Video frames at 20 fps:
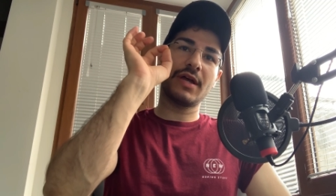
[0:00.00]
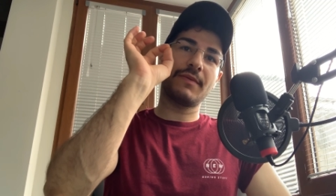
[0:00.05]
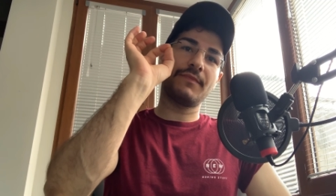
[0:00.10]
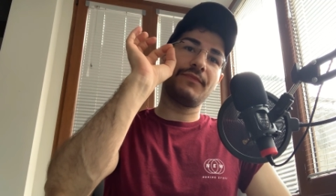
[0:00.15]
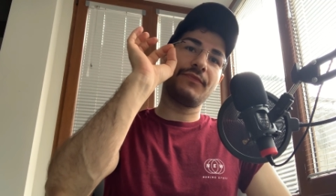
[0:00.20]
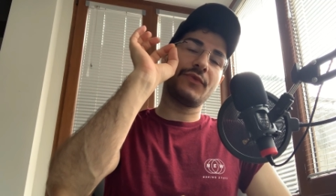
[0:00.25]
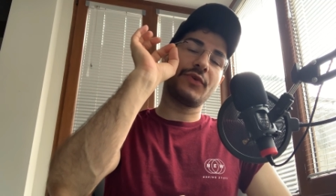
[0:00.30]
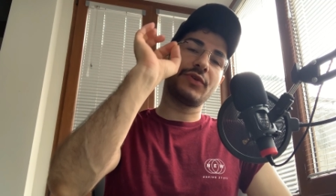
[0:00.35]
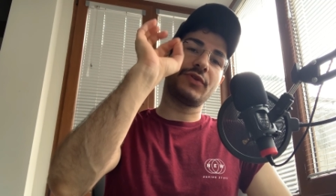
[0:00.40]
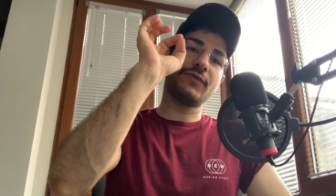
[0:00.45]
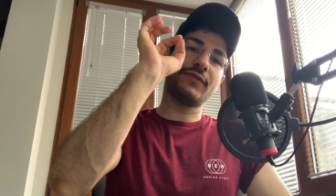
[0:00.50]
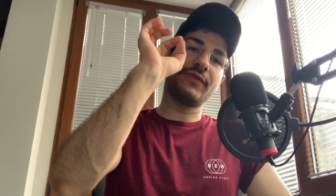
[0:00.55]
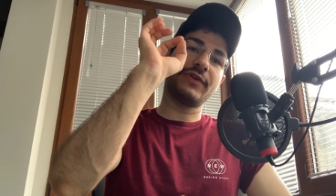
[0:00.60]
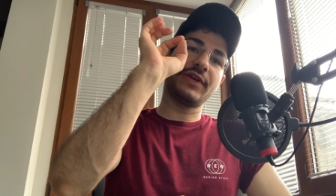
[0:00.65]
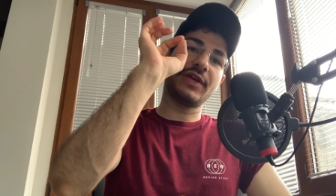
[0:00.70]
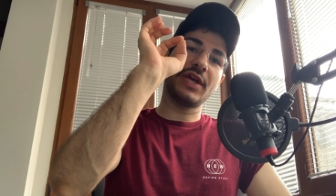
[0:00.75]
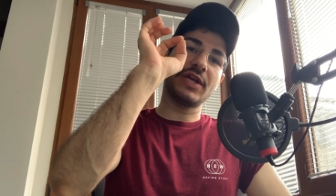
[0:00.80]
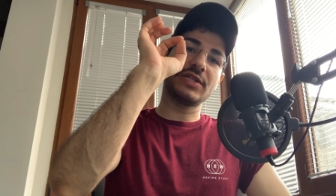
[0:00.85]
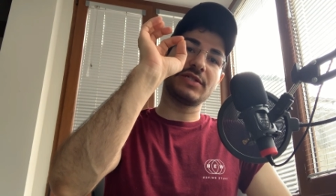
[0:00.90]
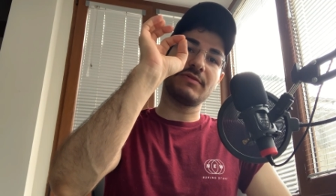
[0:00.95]
um,
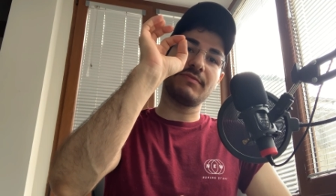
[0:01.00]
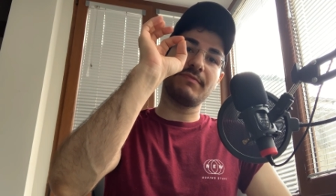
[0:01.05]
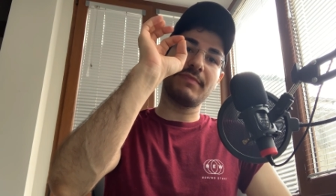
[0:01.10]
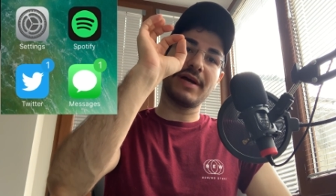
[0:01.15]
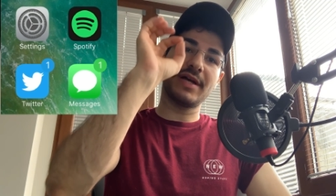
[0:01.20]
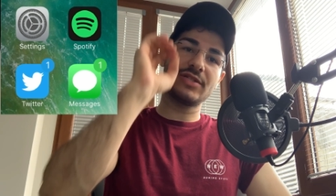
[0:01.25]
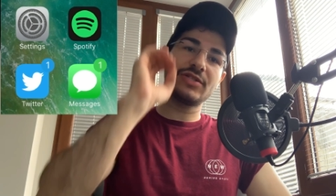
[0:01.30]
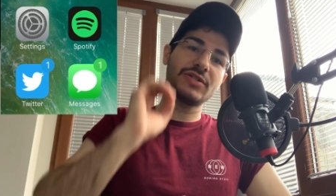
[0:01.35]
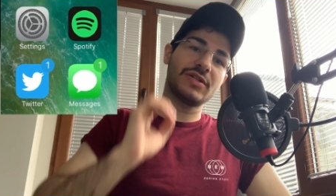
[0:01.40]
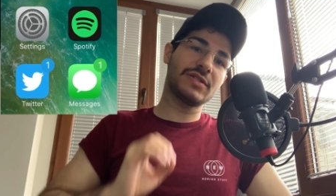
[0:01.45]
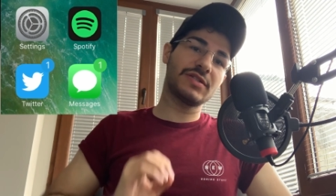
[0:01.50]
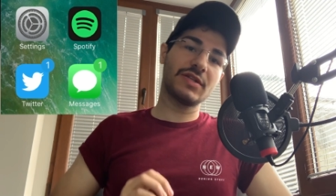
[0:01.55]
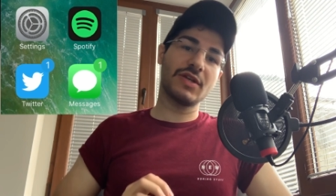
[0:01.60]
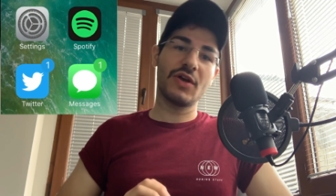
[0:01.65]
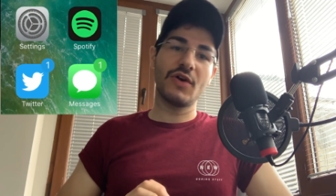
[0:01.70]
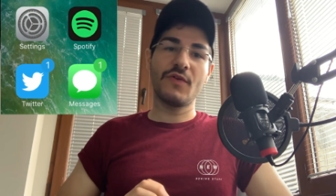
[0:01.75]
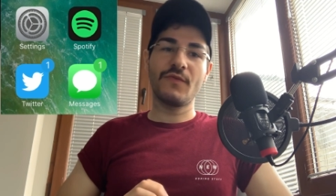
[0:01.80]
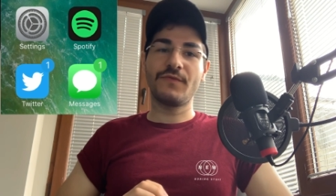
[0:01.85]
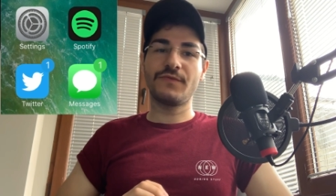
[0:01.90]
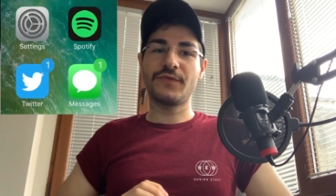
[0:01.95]
notification badges
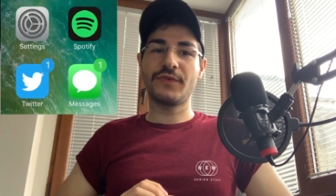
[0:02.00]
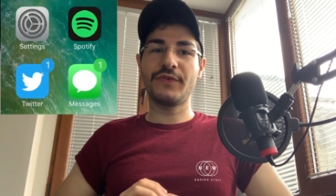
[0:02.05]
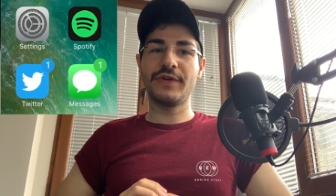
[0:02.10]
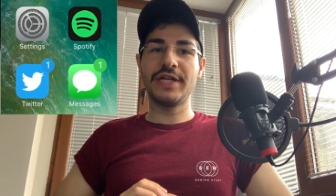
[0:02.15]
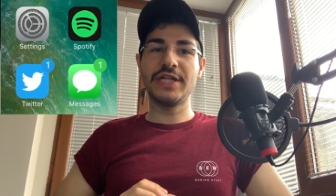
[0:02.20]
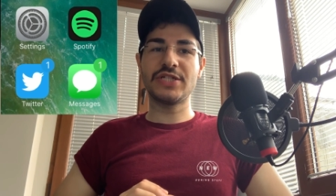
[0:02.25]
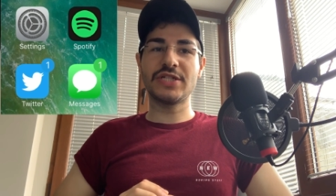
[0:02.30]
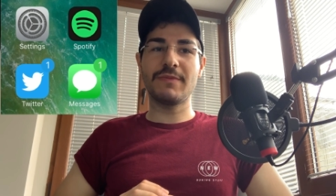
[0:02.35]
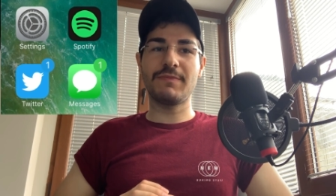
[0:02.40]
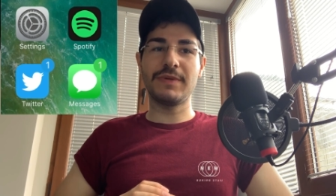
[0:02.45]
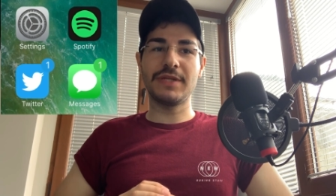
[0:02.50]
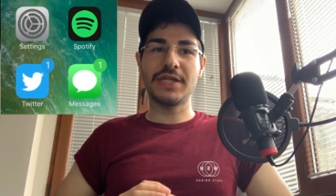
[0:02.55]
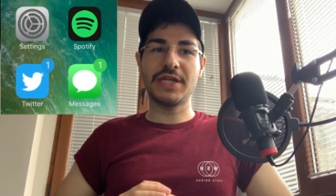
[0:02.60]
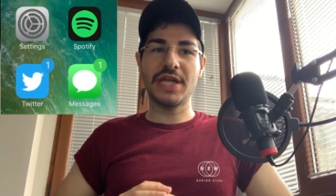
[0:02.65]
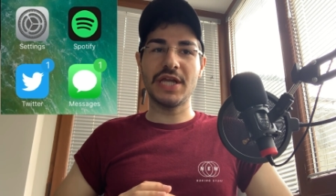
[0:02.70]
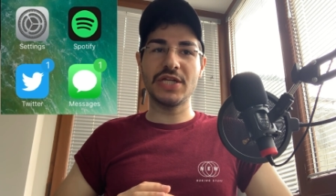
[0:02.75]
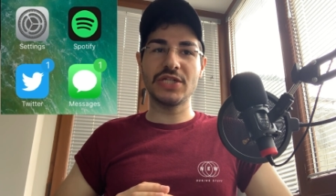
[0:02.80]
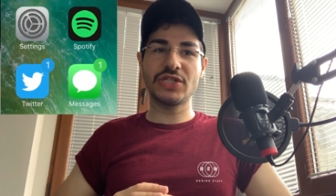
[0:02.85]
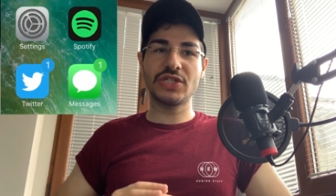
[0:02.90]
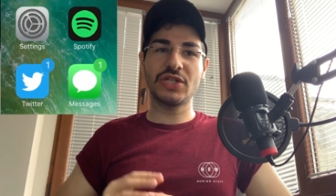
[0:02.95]
for each
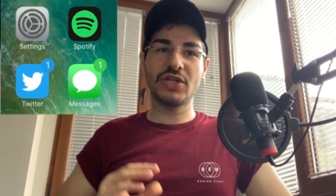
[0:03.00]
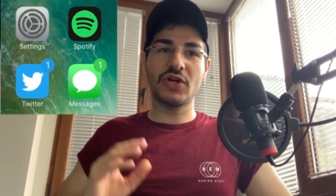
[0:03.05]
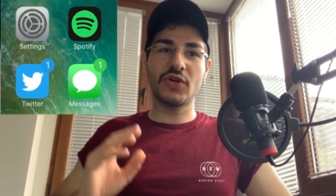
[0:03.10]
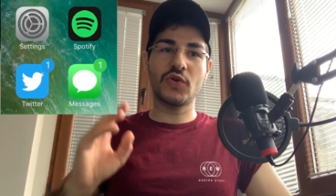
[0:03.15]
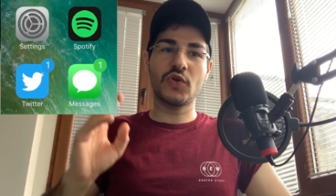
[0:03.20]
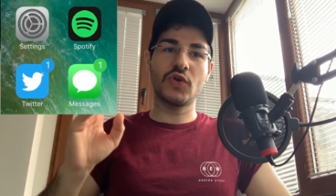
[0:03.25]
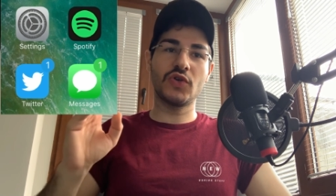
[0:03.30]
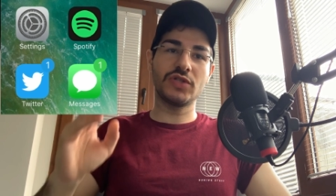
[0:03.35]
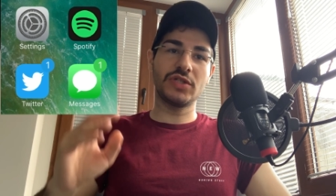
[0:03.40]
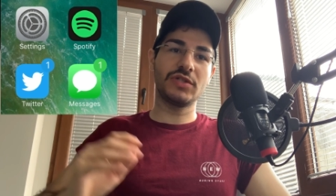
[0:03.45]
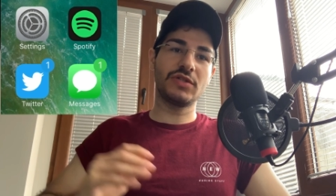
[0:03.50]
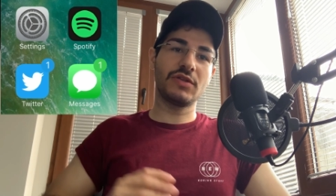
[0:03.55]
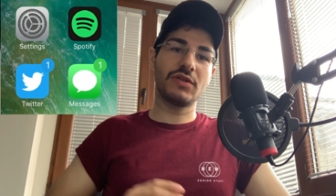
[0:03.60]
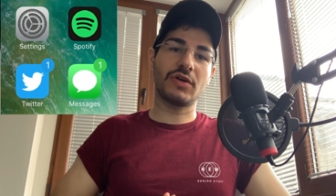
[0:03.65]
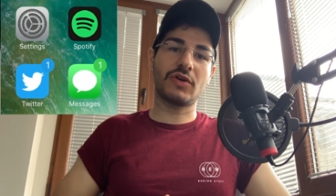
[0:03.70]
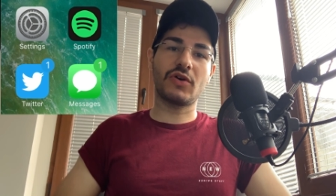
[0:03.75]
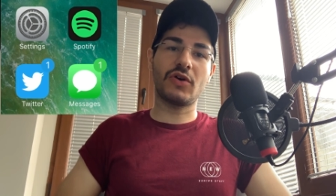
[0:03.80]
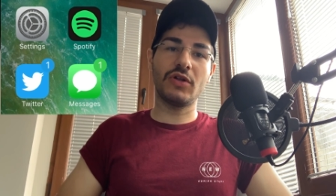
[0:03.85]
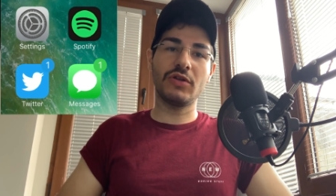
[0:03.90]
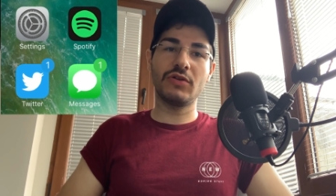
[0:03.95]
application according to
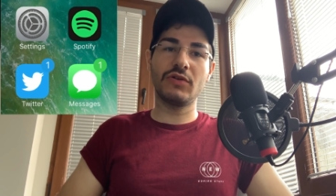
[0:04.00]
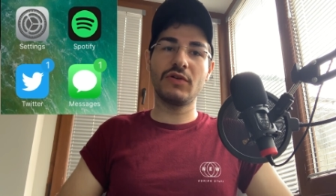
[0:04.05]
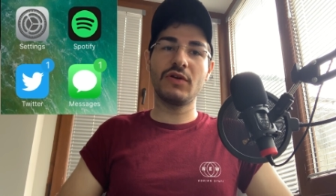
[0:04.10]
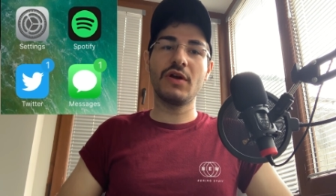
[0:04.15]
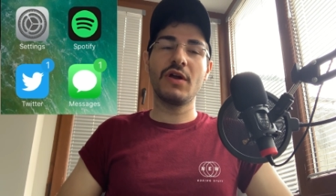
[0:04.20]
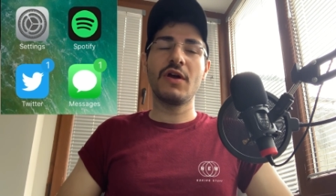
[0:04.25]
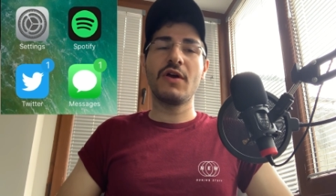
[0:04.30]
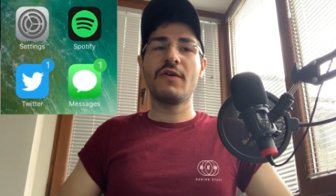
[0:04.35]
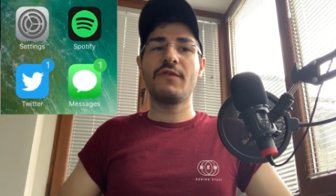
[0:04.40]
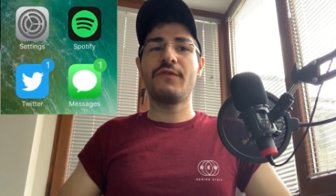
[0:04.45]
the color.